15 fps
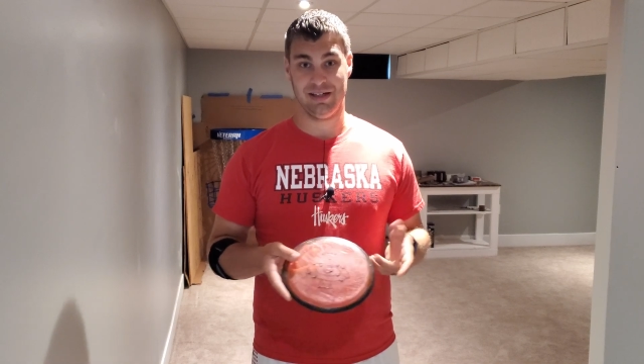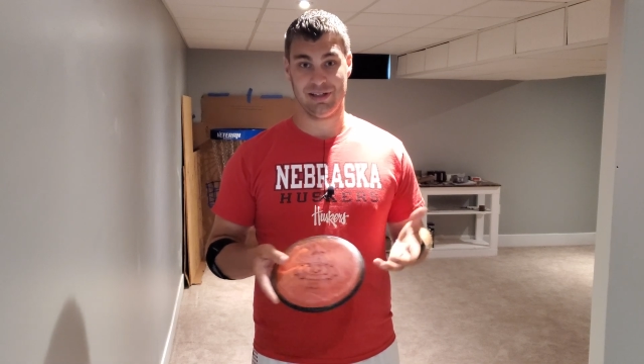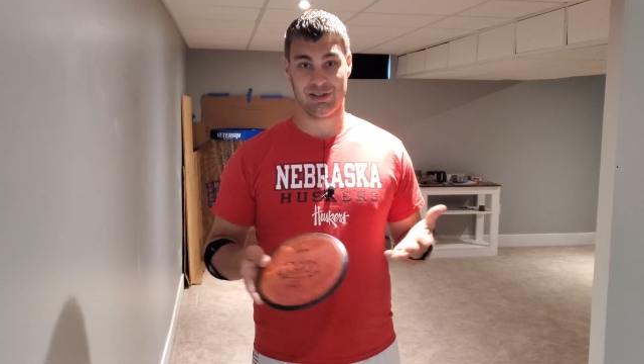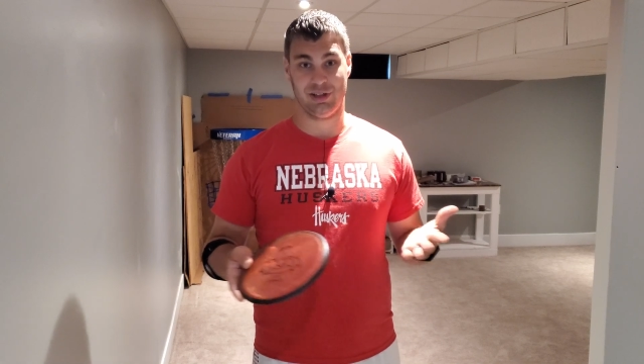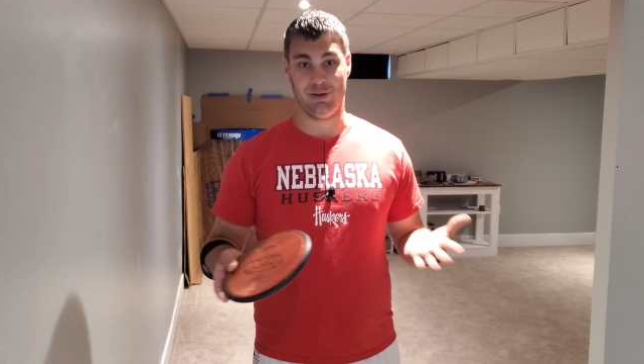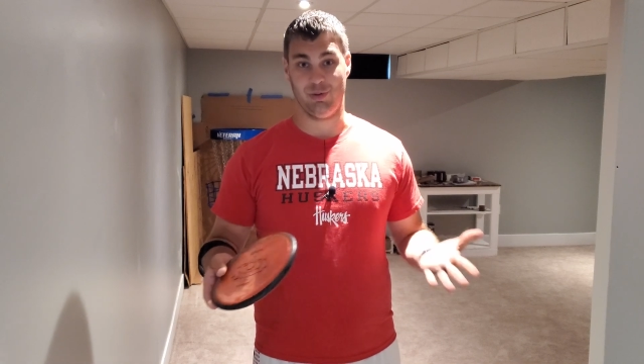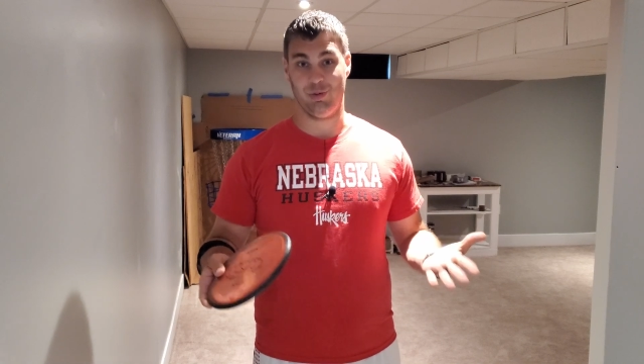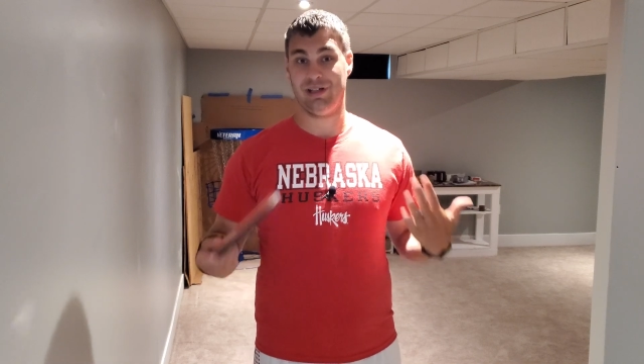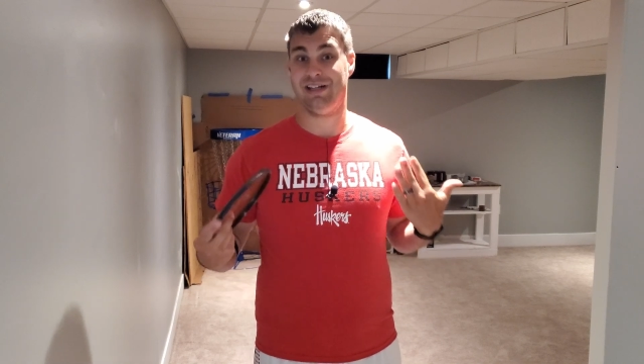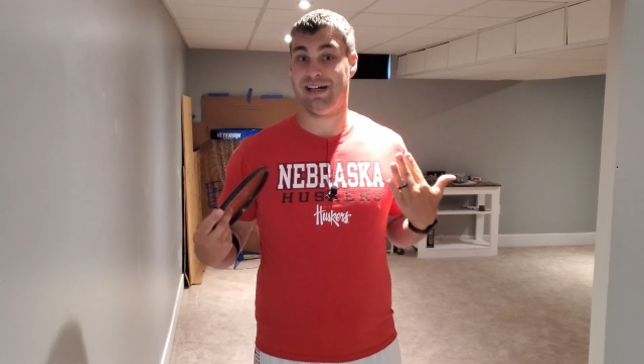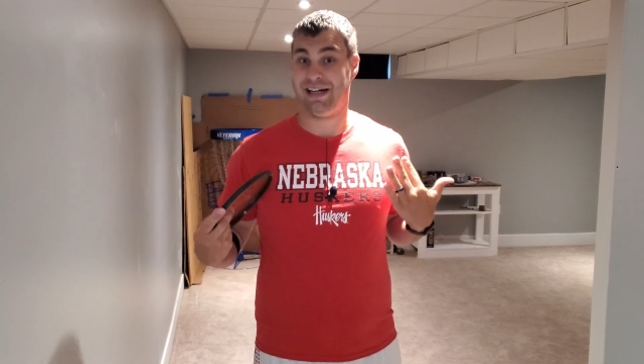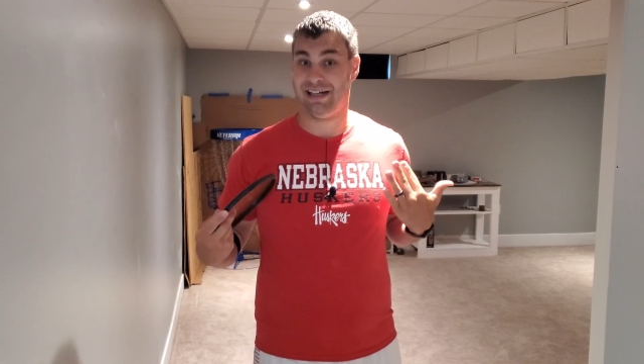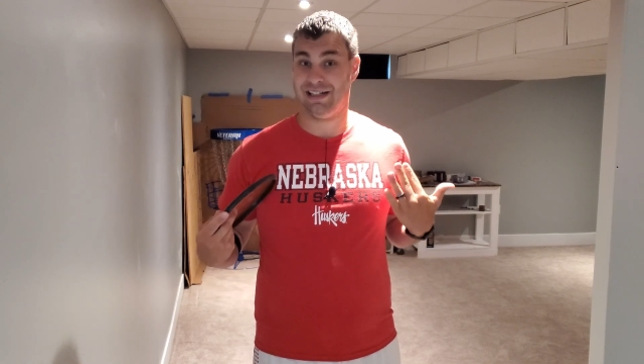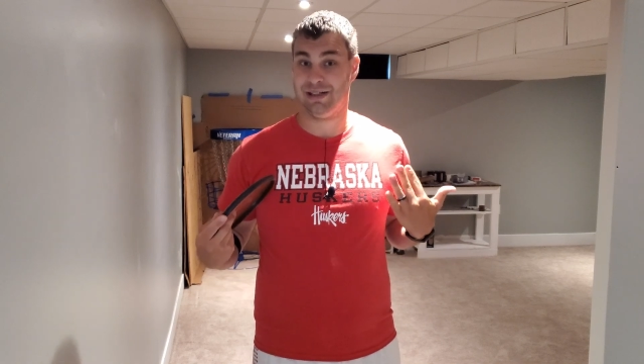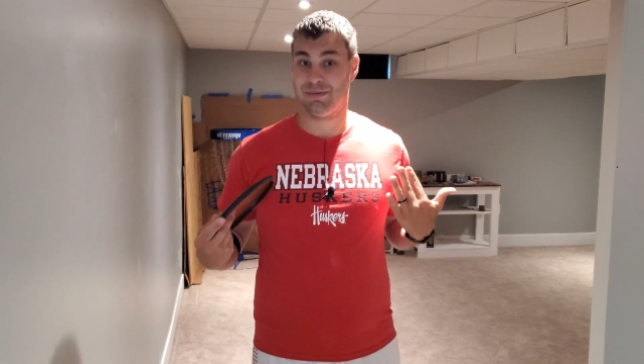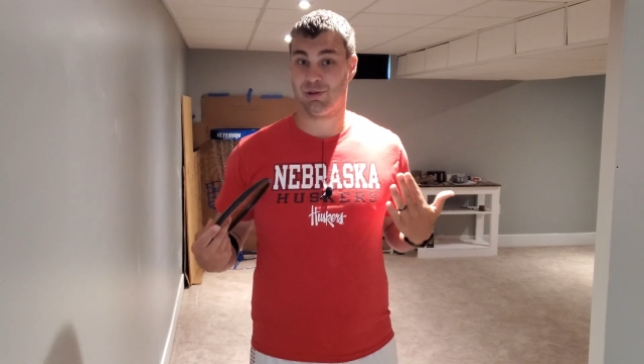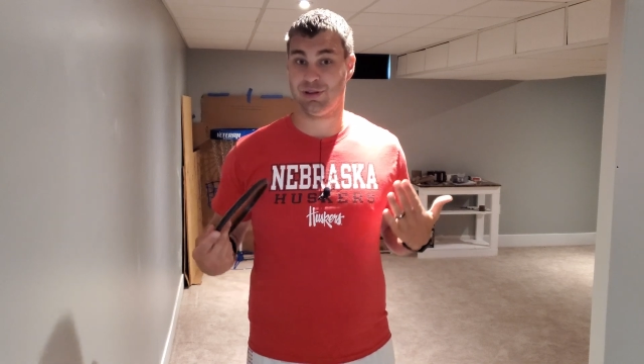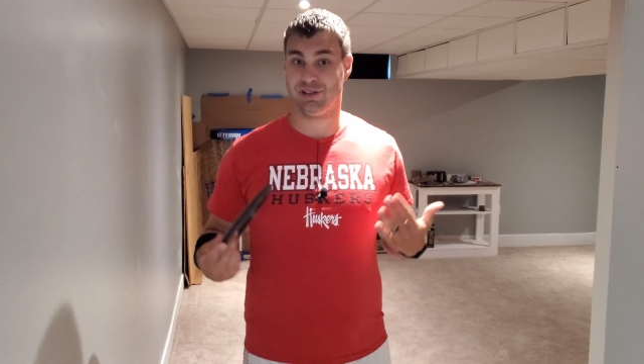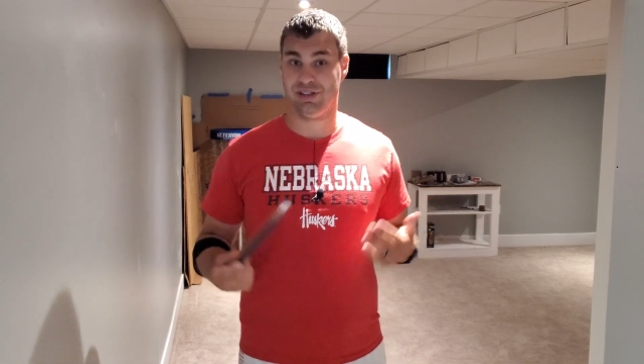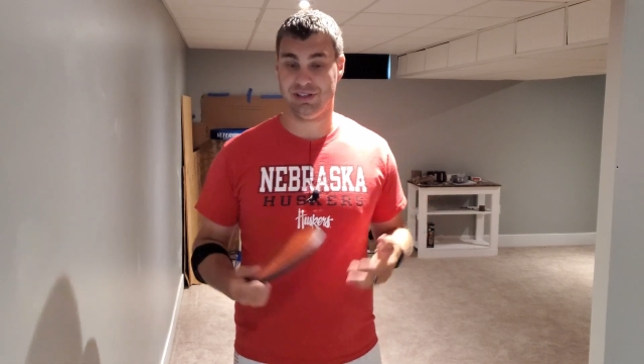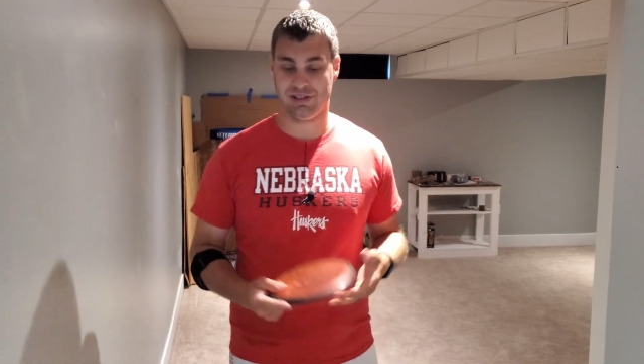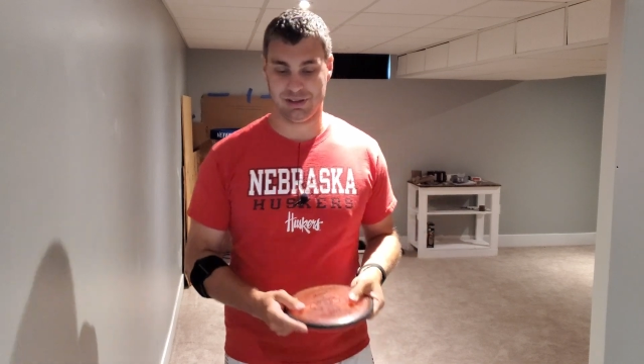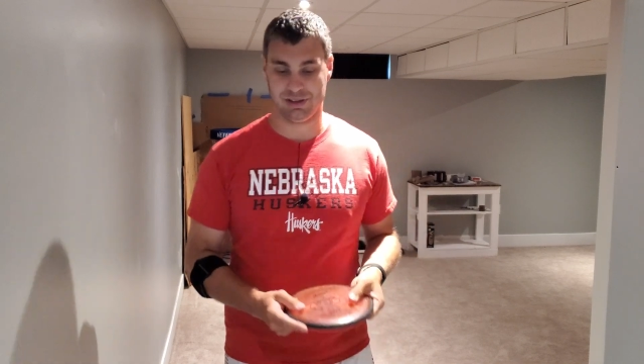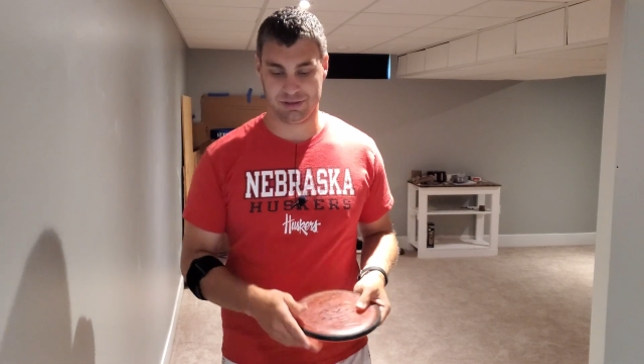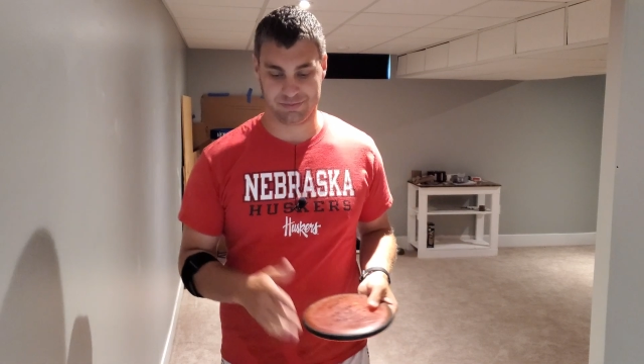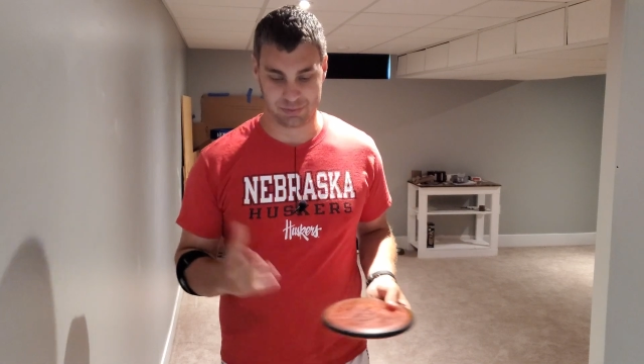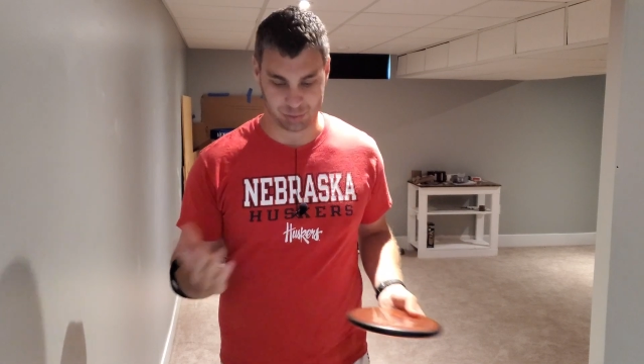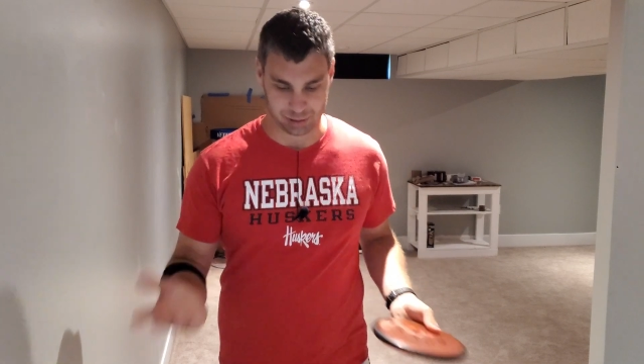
So what did I end up switching to?